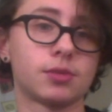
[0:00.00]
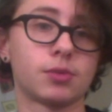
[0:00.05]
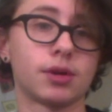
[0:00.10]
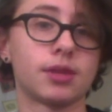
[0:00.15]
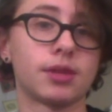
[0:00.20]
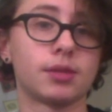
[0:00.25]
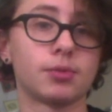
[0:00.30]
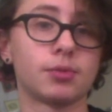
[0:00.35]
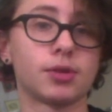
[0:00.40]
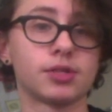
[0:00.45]

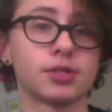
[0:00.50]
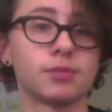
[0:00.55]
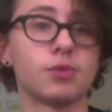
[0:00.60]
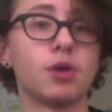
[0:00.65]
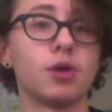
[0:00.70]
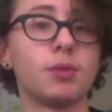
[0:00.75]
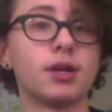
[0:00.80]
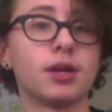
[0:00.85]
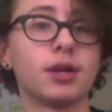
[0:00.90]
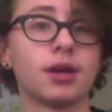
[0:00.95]
in the present
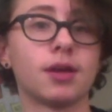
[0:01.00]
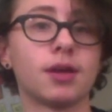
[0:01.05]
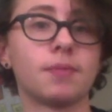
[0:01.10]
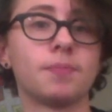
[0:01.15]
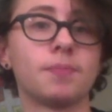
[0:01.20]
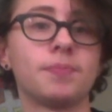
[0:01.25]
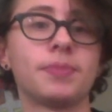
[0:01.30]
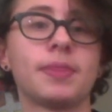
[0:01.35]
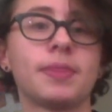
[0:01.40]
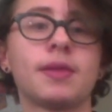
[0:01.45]
moment again.
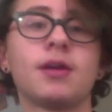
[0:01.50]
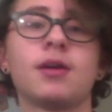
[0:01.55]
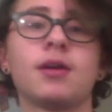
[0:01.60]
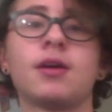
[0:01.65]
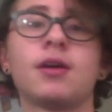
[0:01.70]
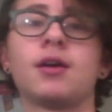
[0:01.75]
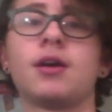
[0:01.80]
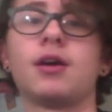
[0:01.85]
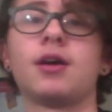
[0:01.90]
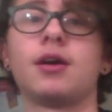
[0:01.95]

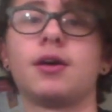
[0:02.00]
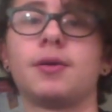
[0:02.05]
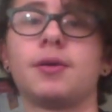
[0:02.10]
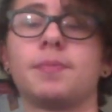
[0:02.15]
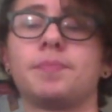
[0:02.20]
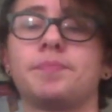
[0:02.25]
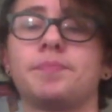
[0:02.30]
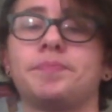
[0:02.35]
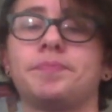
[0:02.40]
Um,